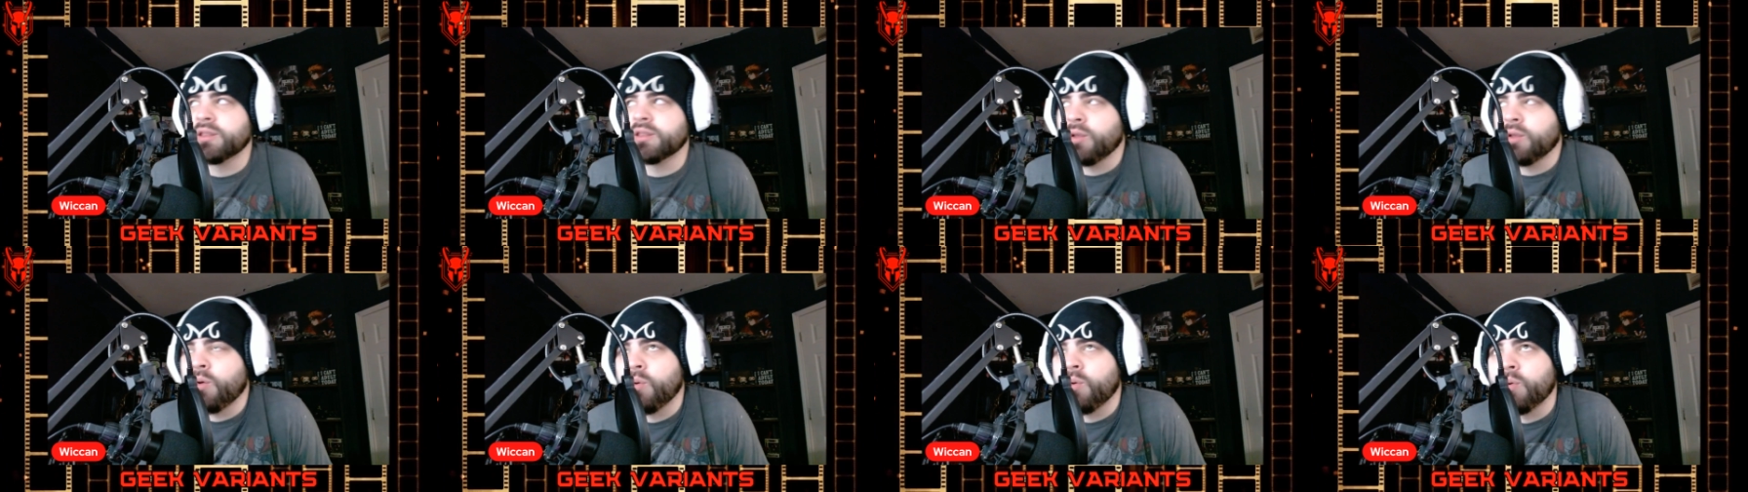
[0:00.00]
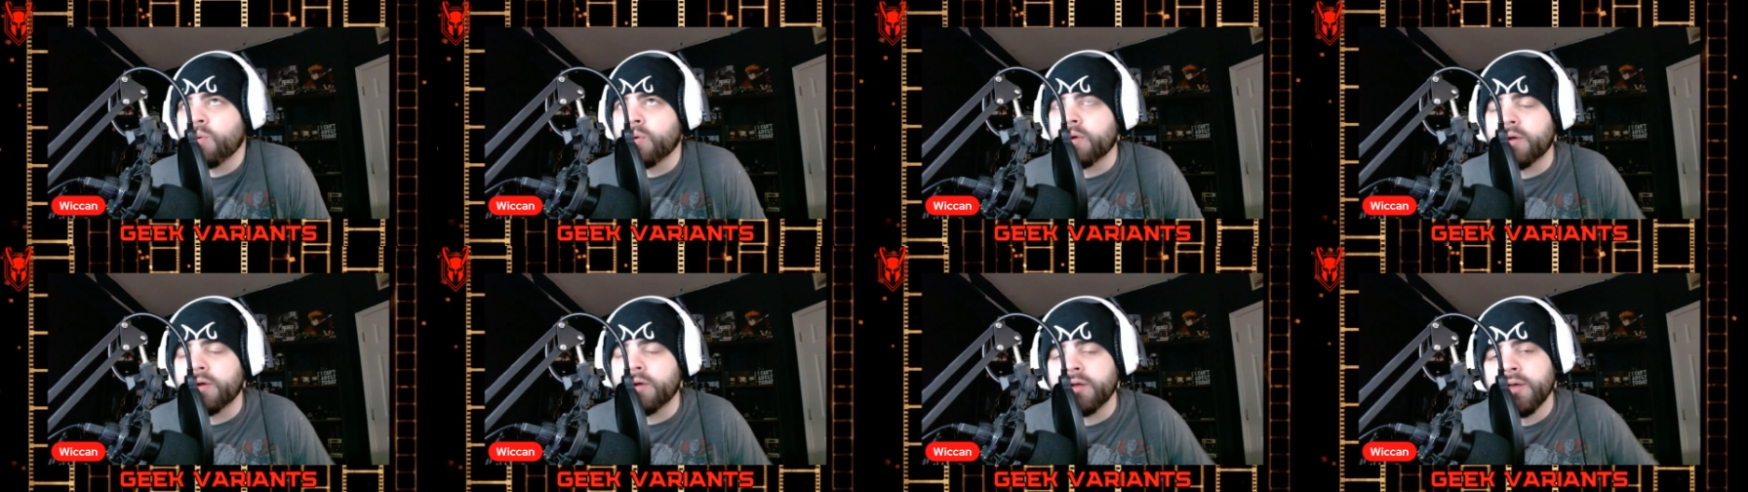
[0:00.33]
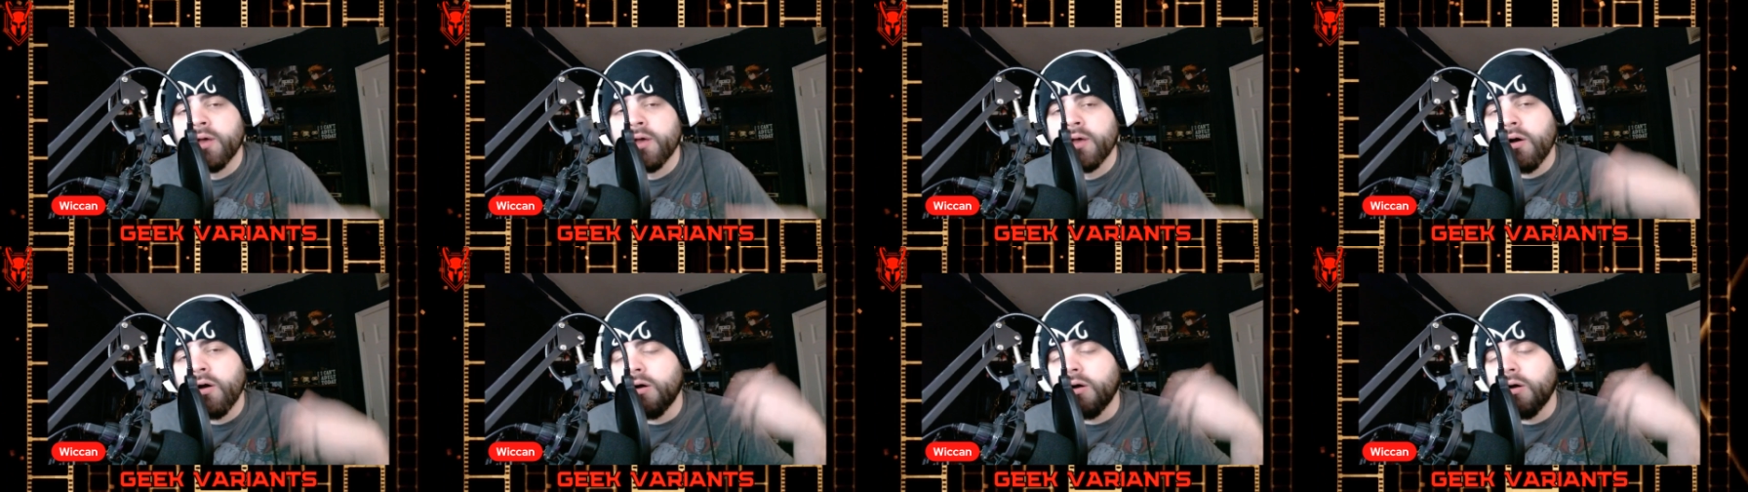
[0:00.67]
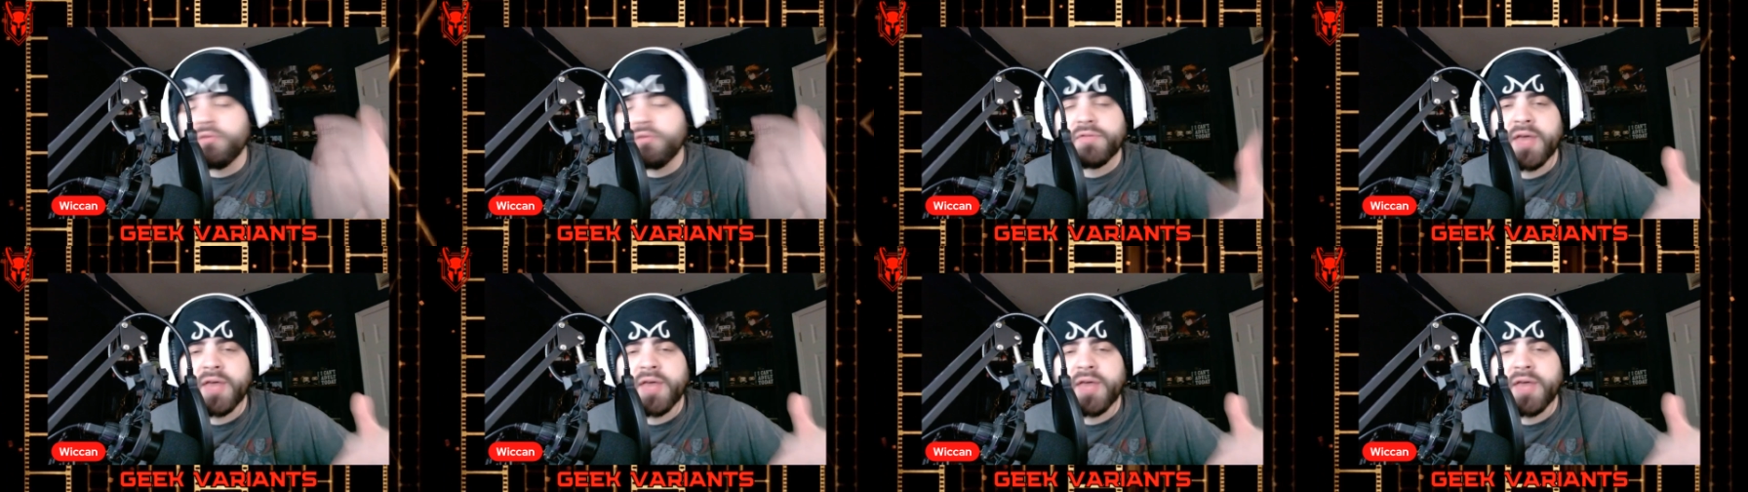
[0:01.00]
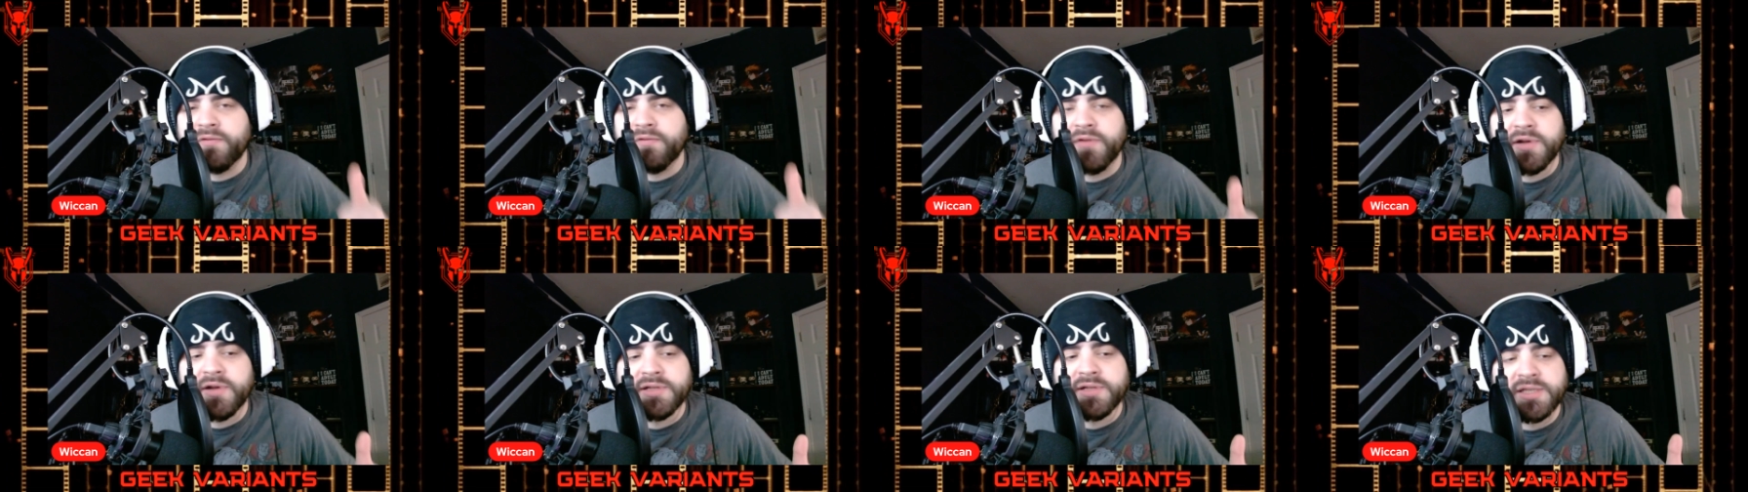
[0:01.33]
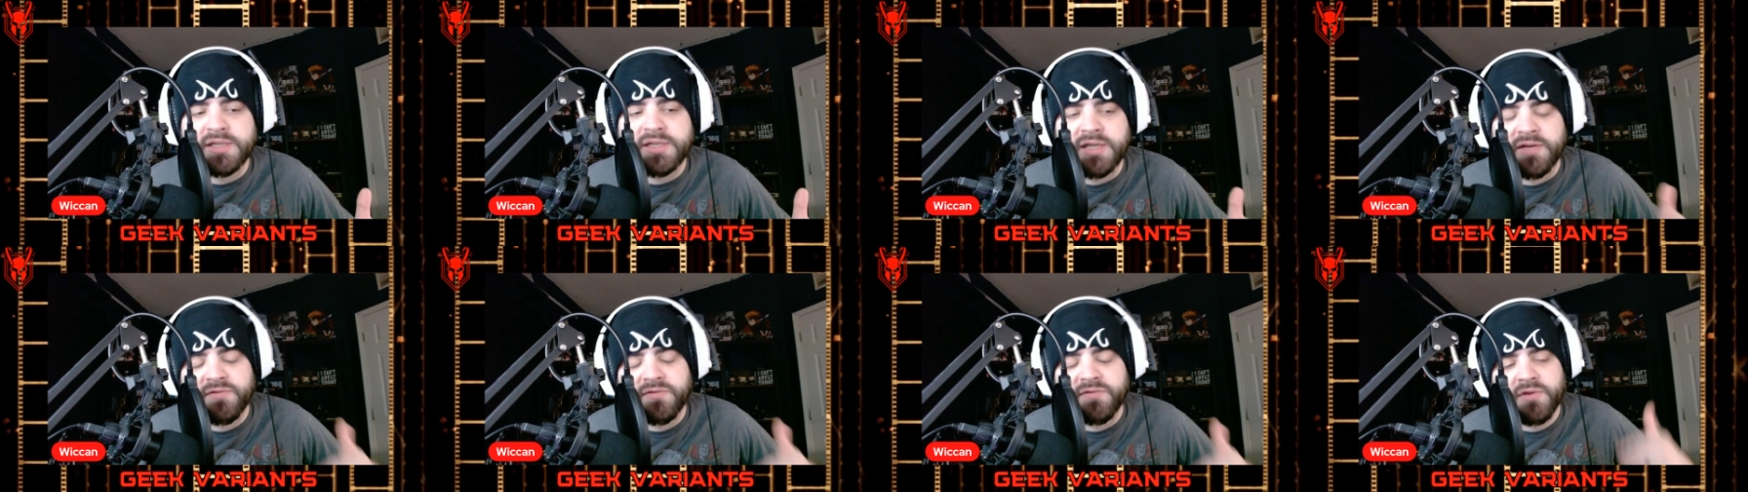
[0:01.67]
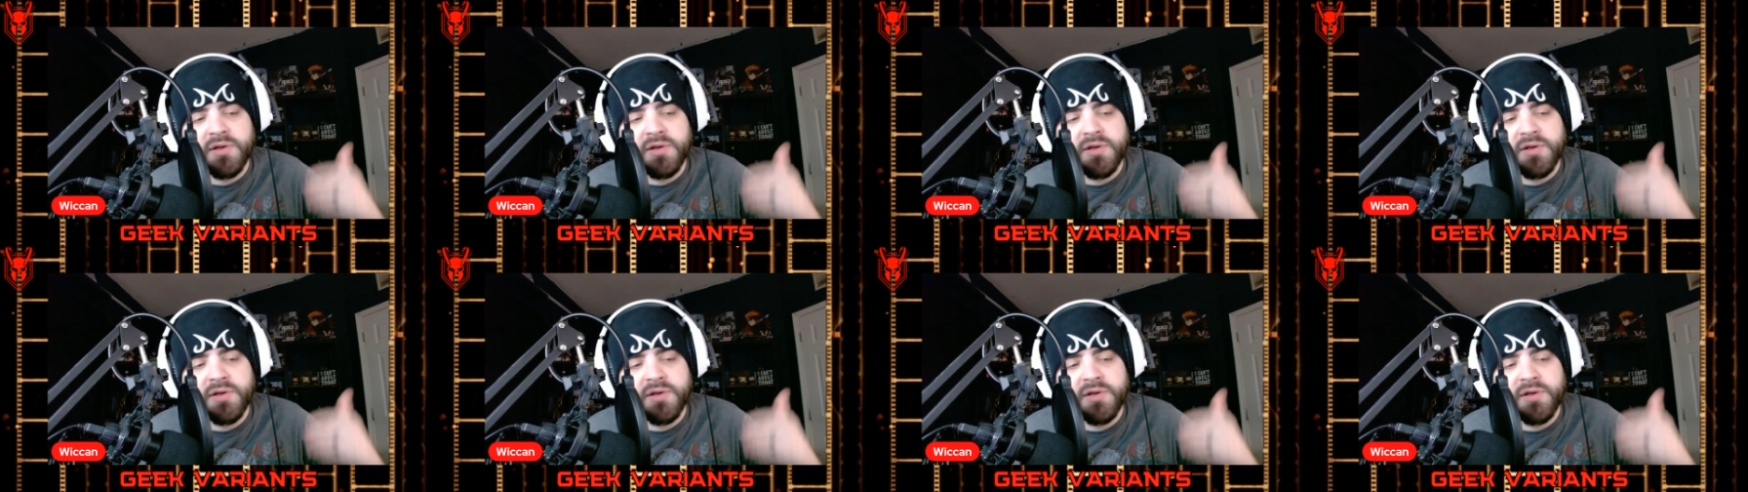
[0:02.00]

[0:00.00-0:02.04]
lore and all that fun stuff,